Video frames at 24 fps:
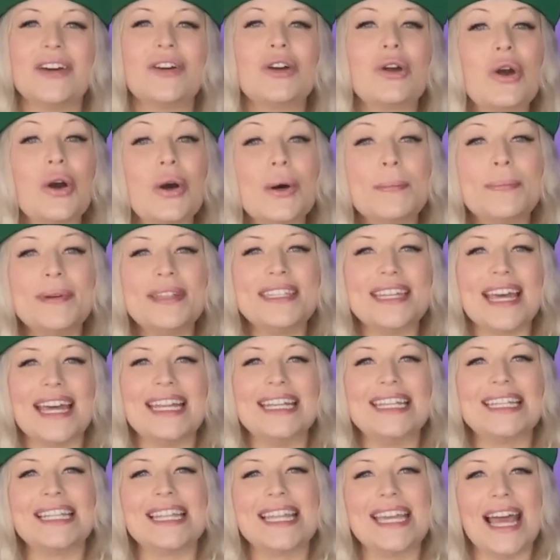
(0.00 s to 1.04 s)
could
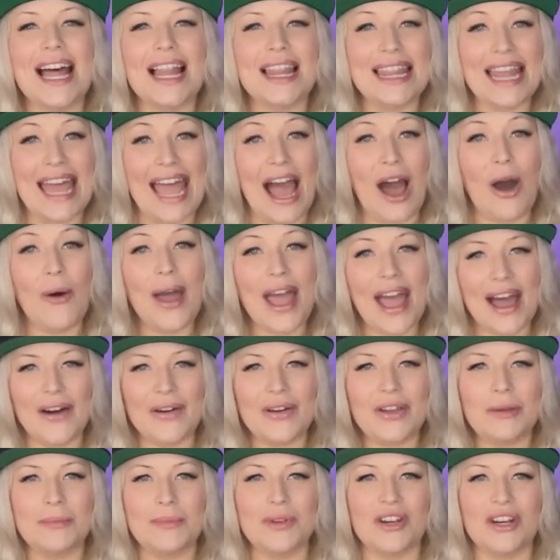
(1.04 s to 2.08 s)
potentially allow our
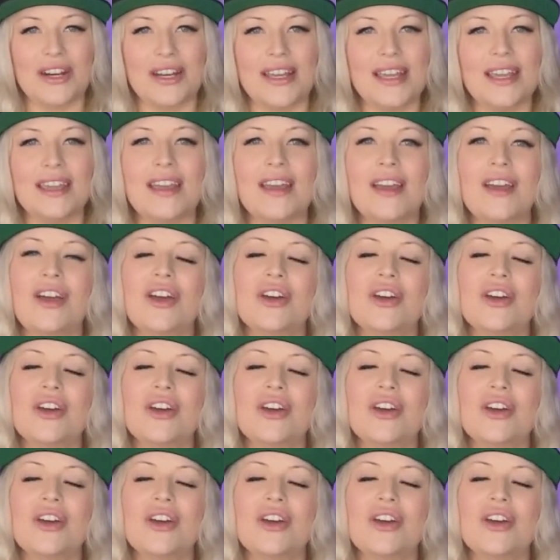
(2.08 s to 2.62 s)
community